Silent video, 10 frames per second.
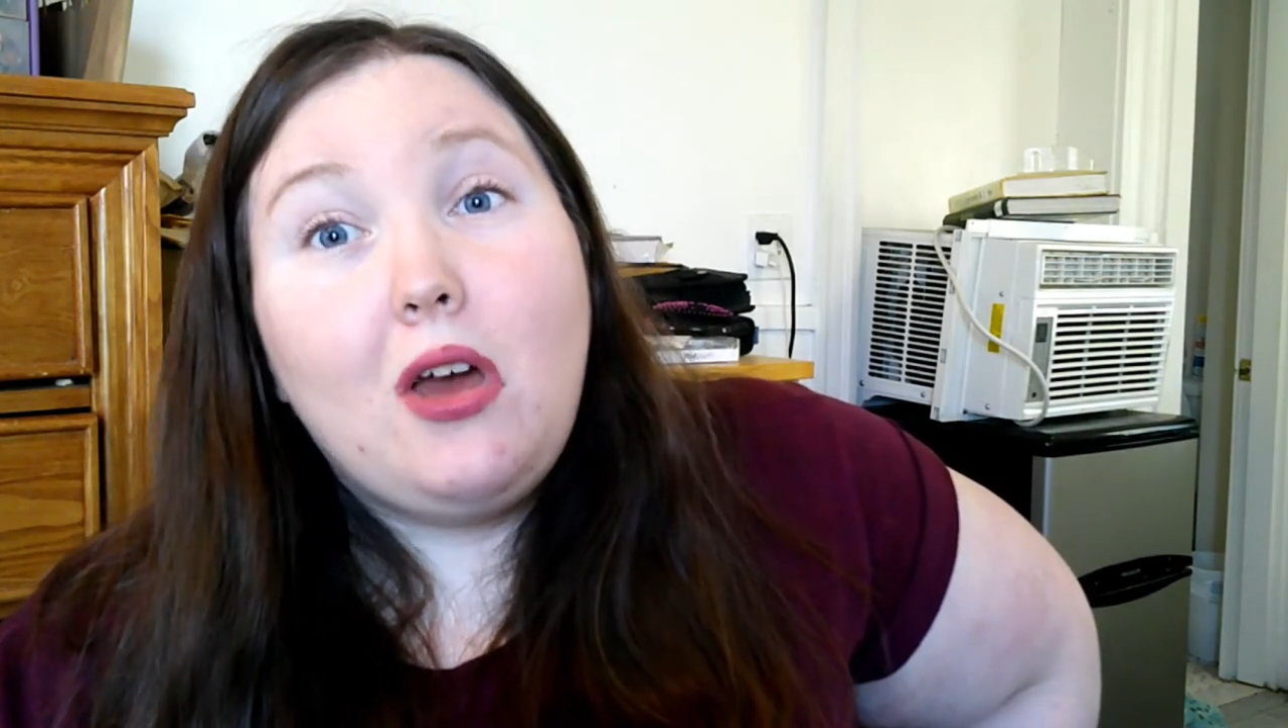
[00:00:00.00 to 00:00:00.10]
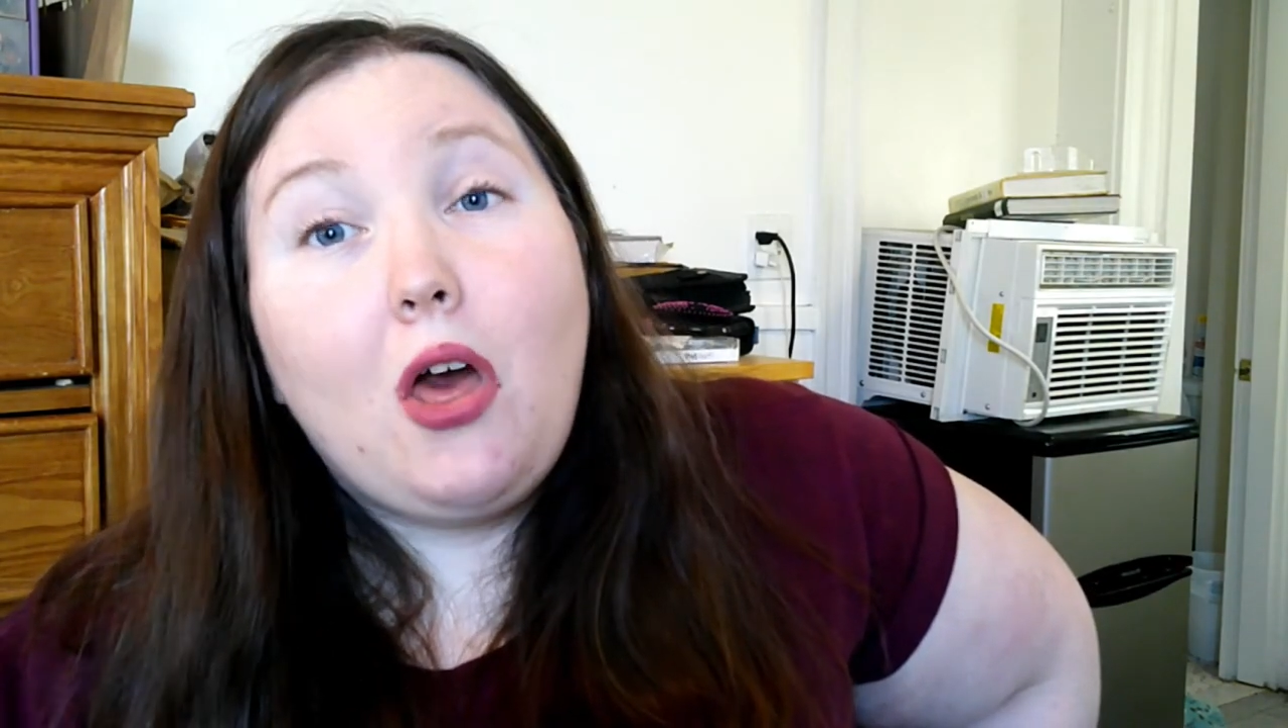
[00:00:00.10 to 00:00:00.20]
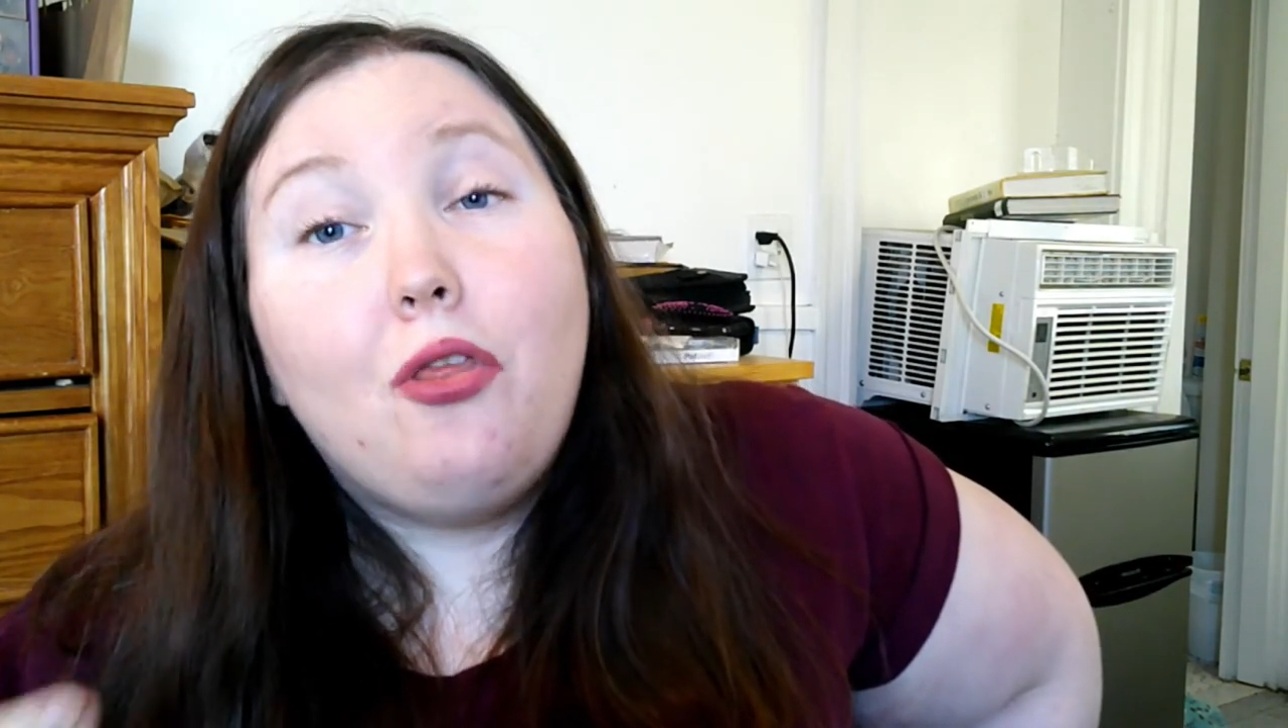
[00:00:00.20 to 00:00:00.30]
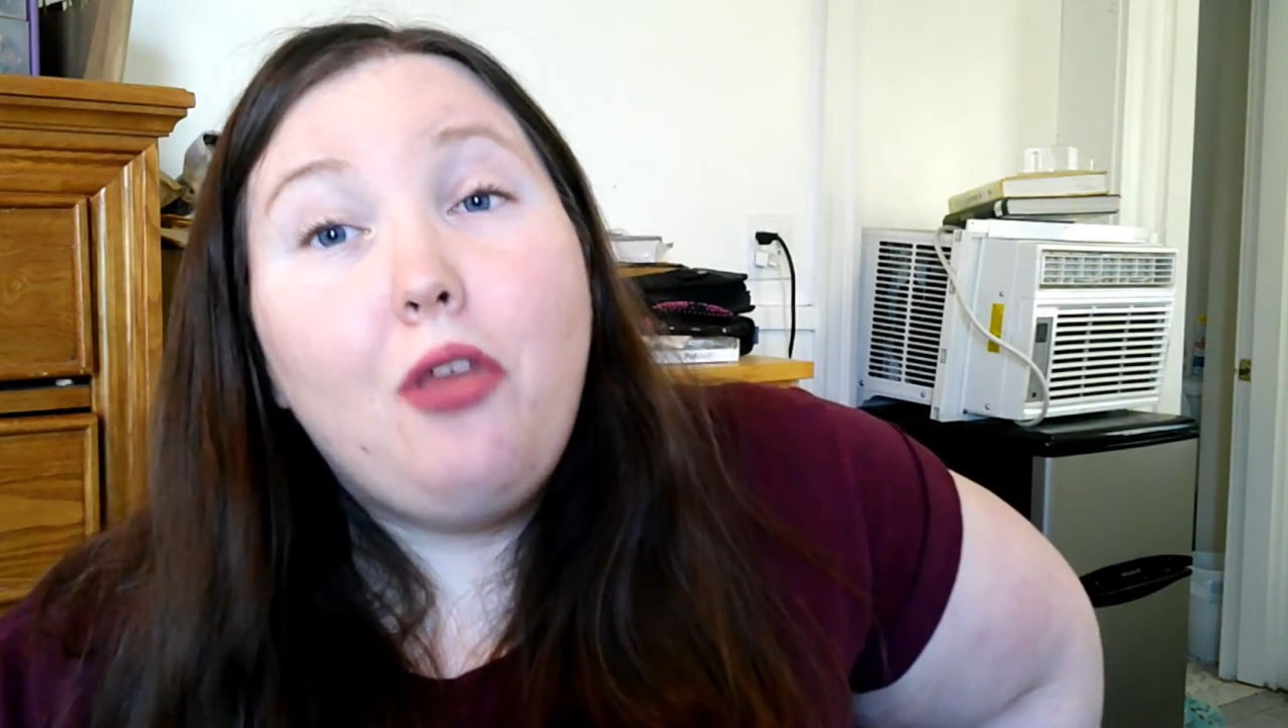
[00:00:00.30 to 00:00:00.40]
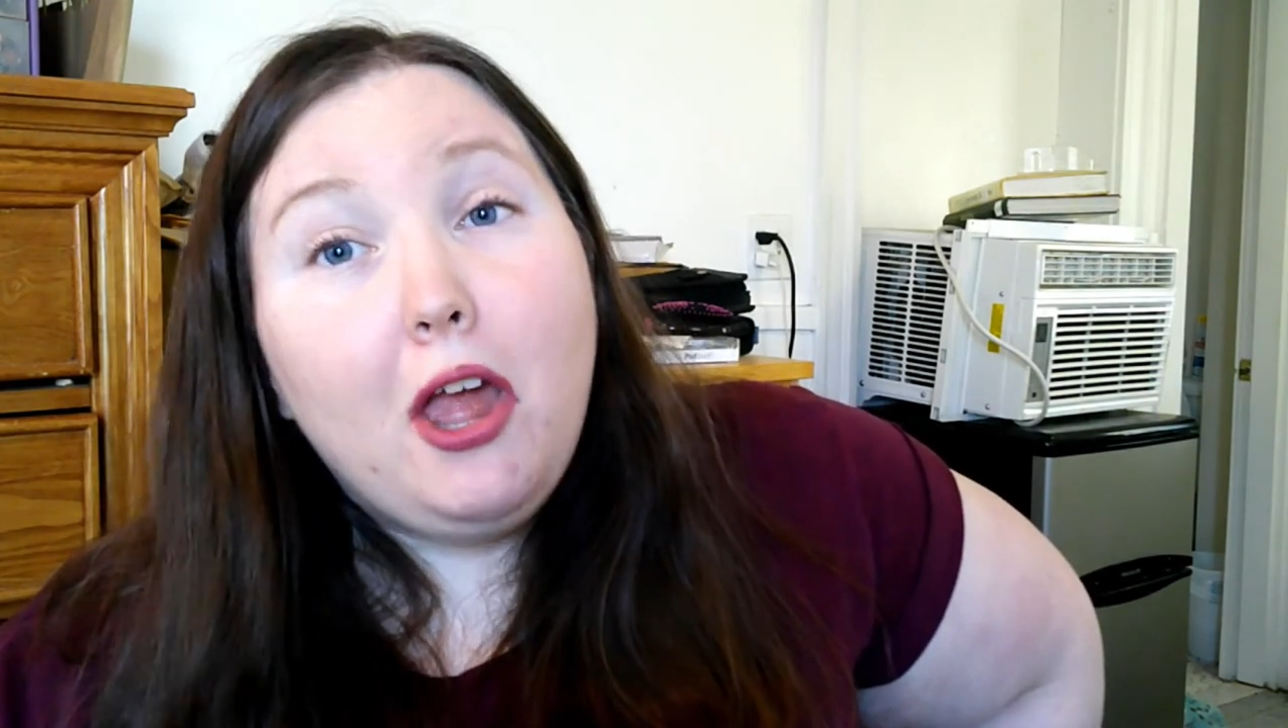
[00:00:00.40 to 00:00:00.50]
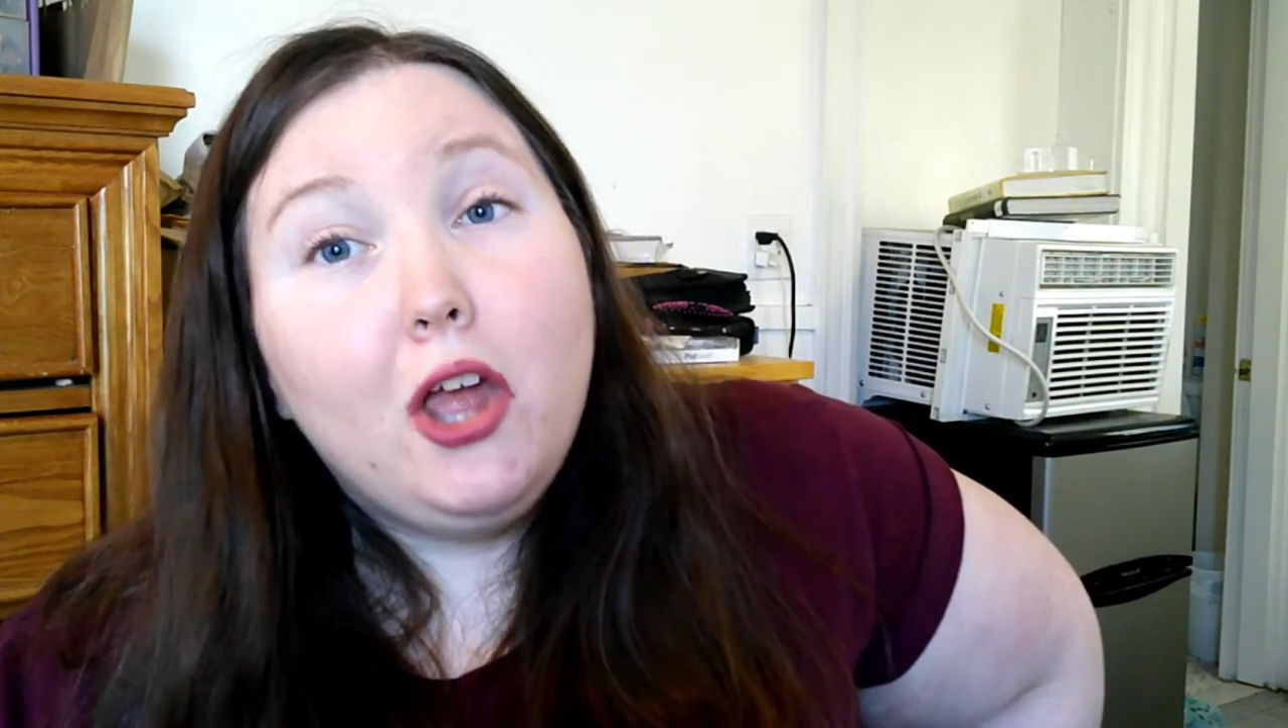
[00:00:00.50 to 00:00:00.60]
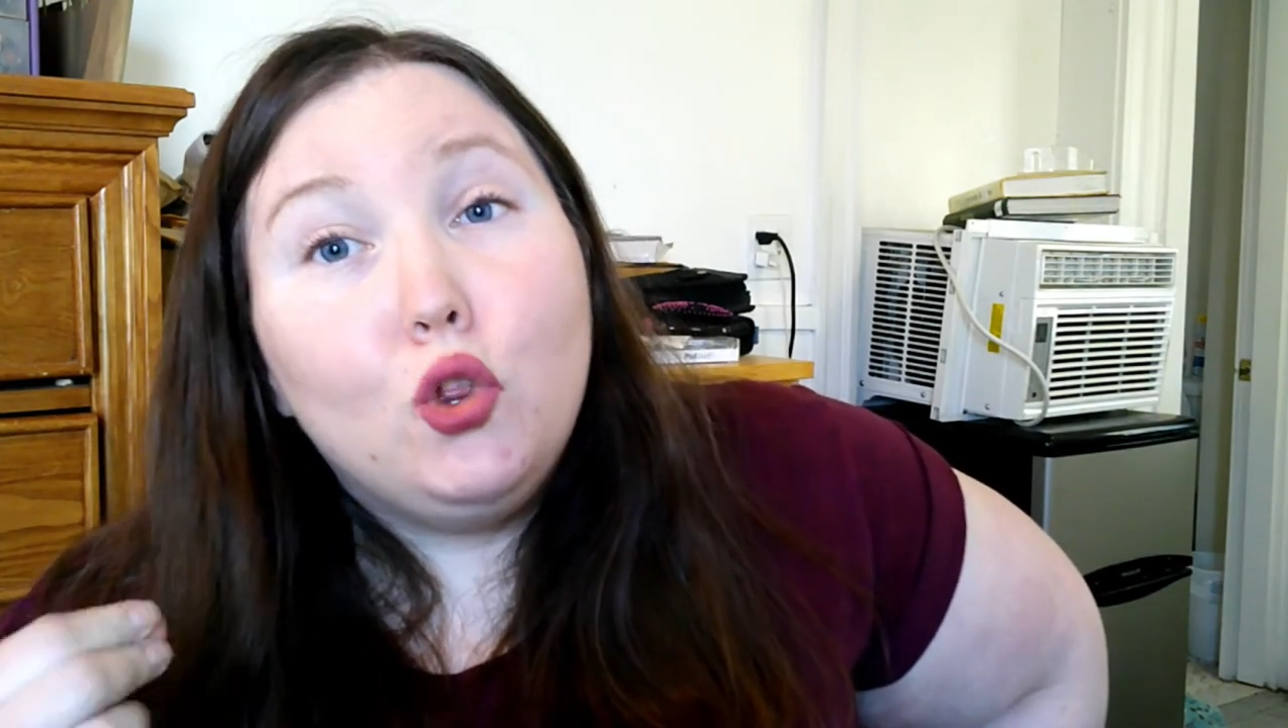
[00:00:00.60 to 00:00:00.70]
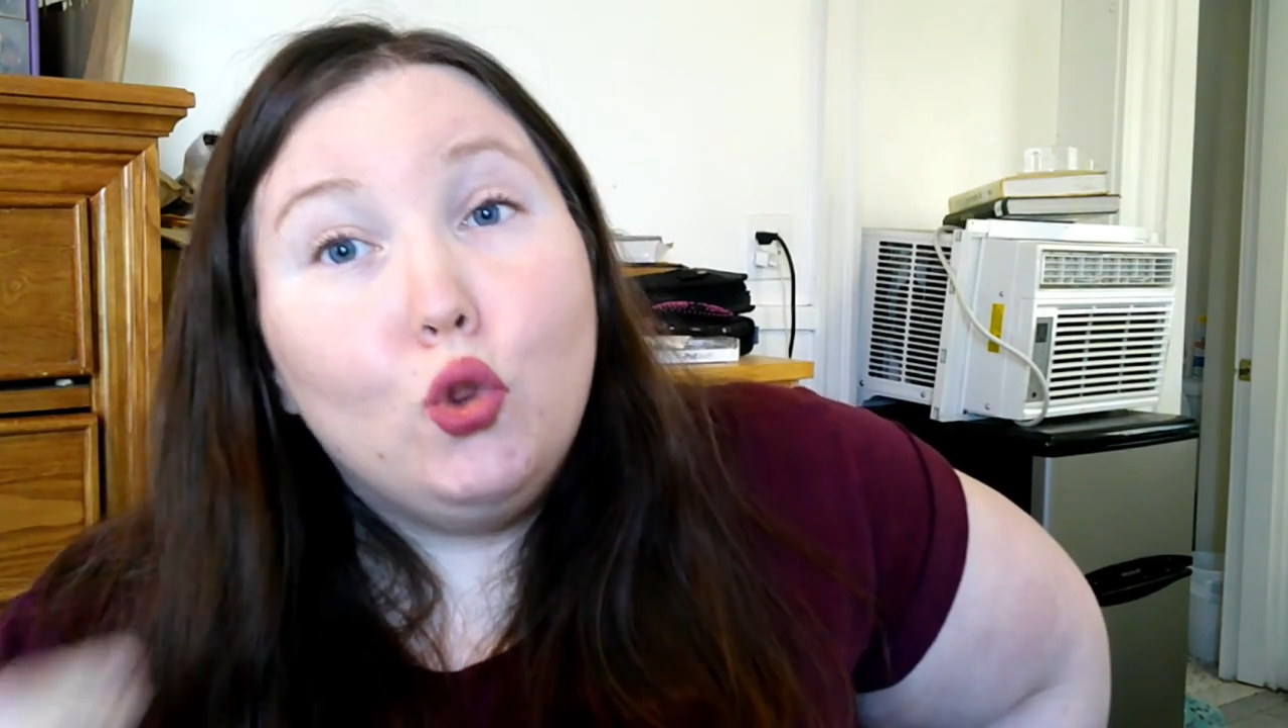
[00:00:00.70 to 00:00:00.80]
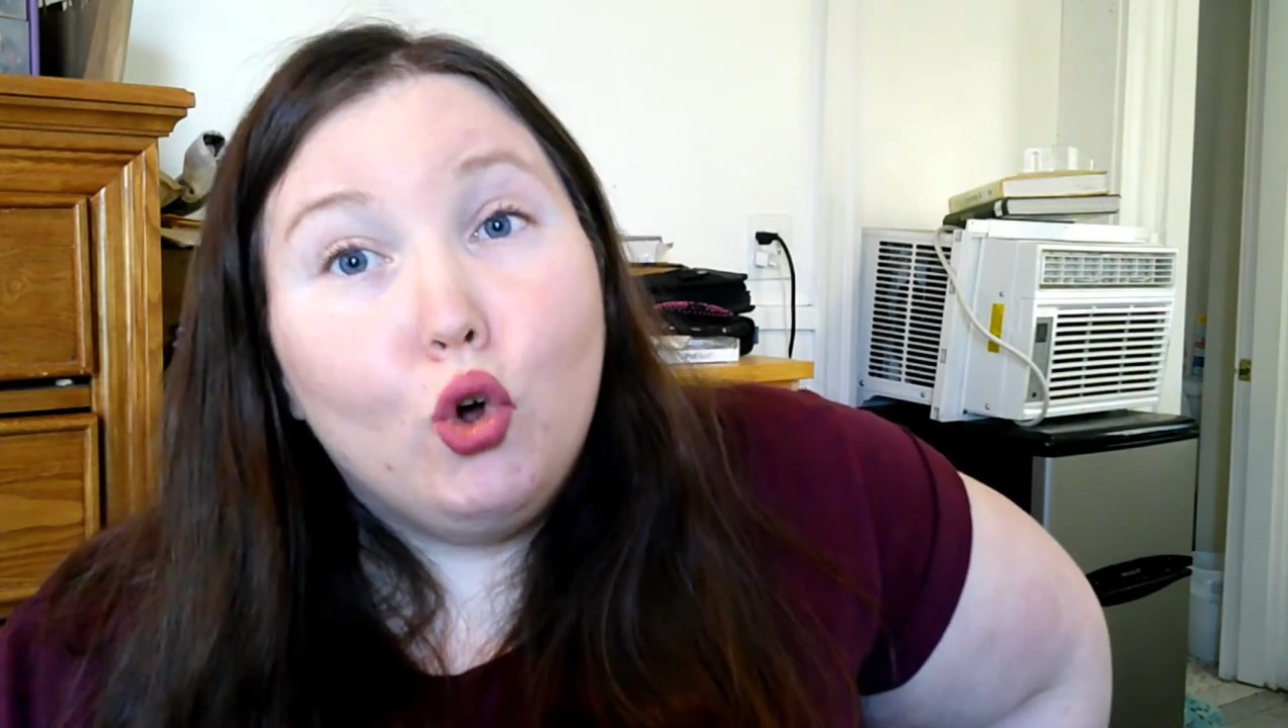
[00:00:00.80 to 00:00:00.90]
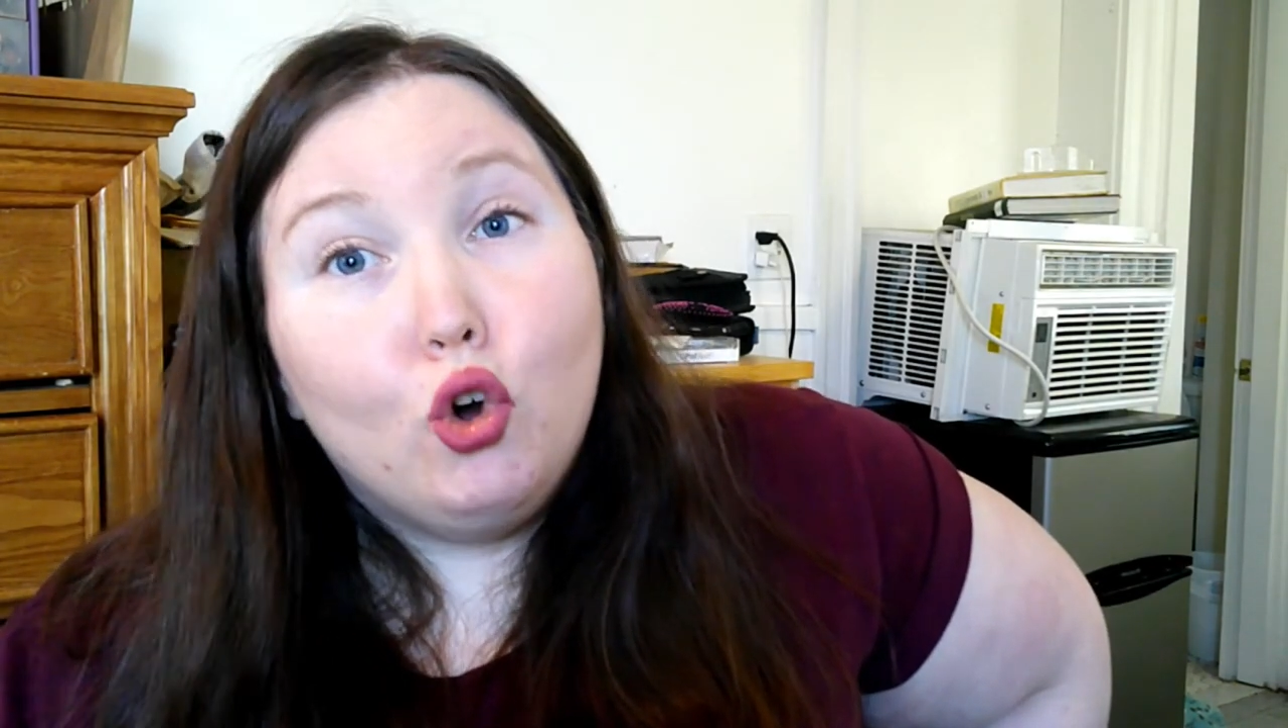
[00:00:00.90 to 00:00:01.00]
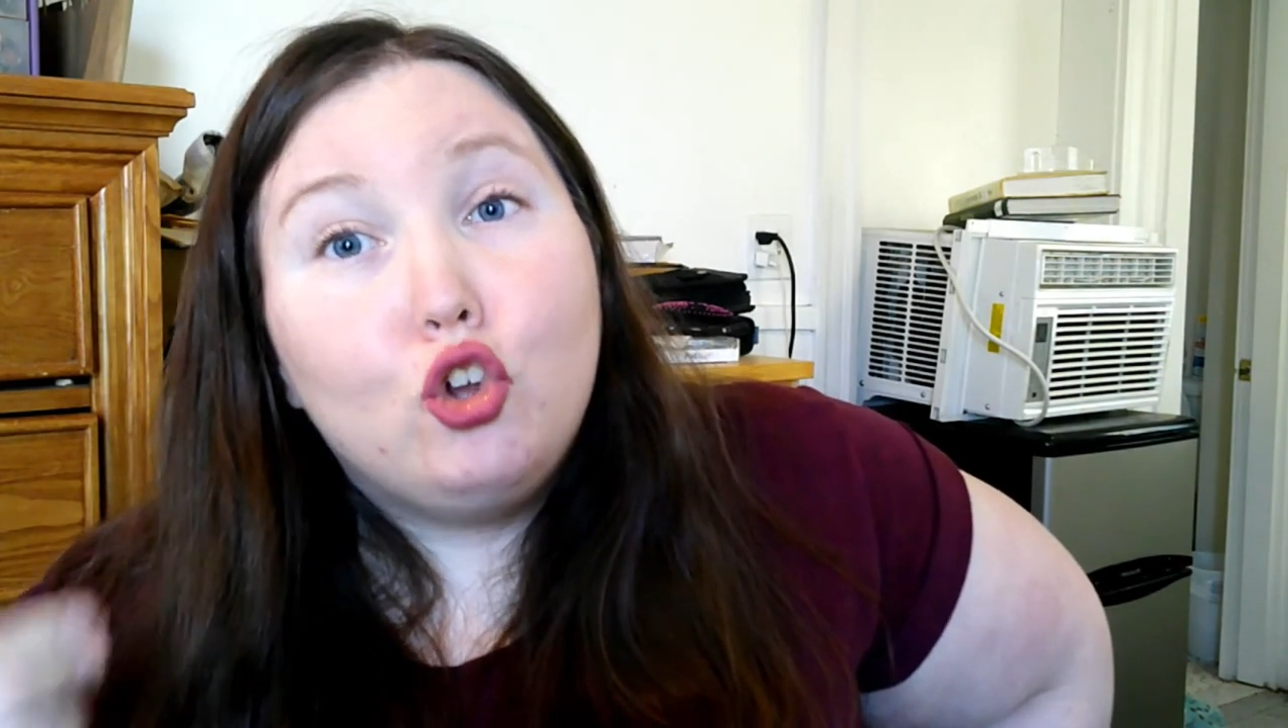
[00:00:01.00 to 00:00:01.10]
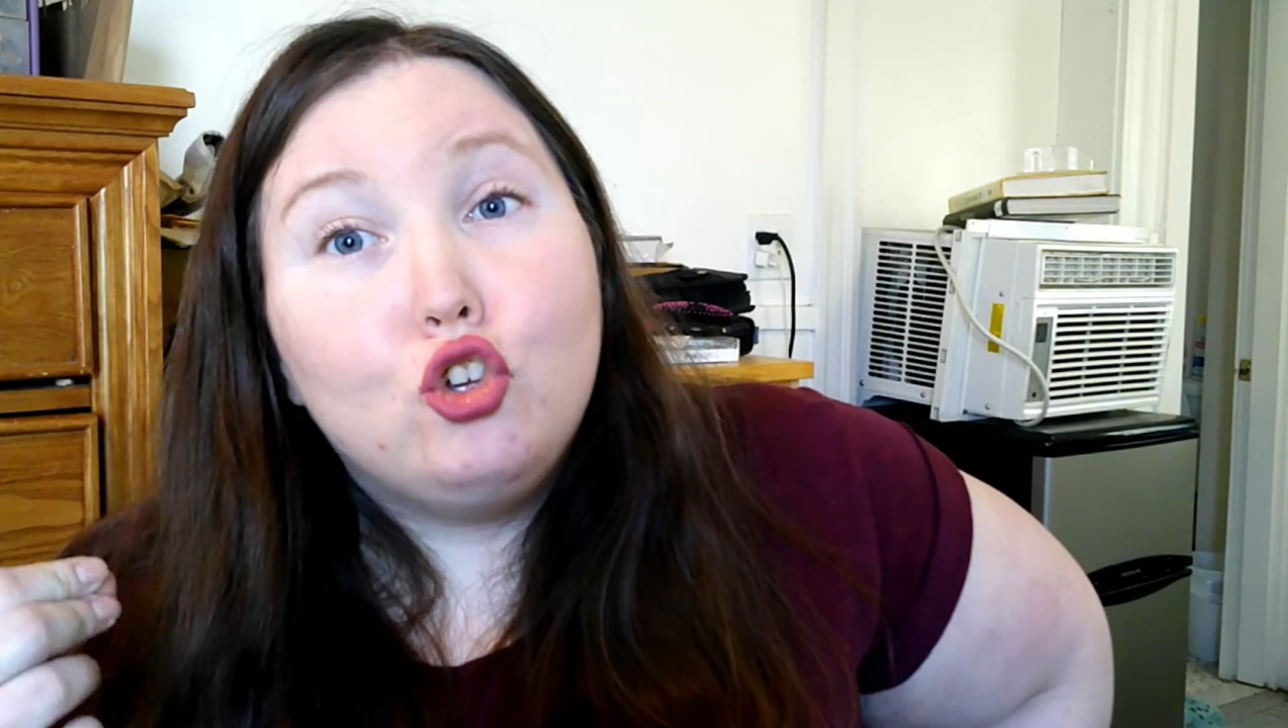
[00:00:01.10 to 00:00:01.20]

they look